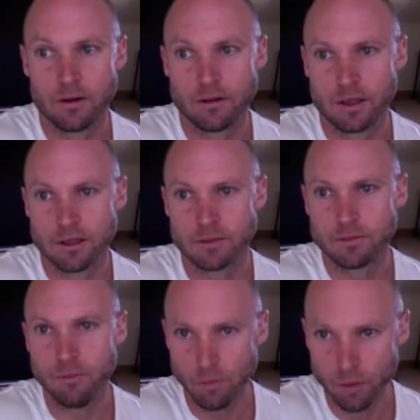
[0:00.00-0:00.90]
uh,
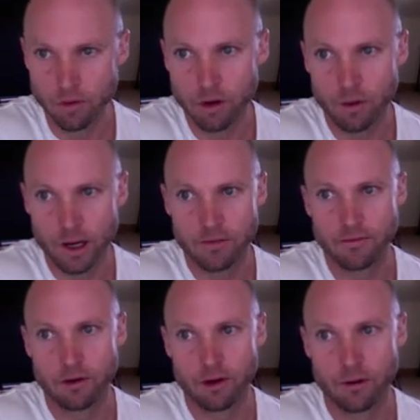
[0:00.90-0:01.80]
moving away
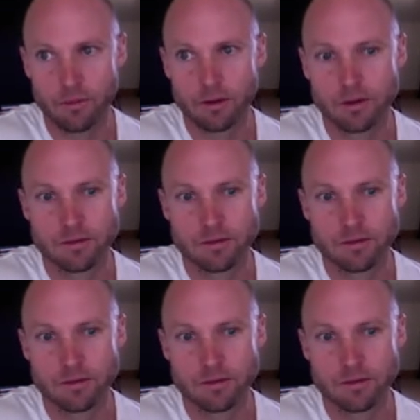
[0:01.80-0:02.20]
from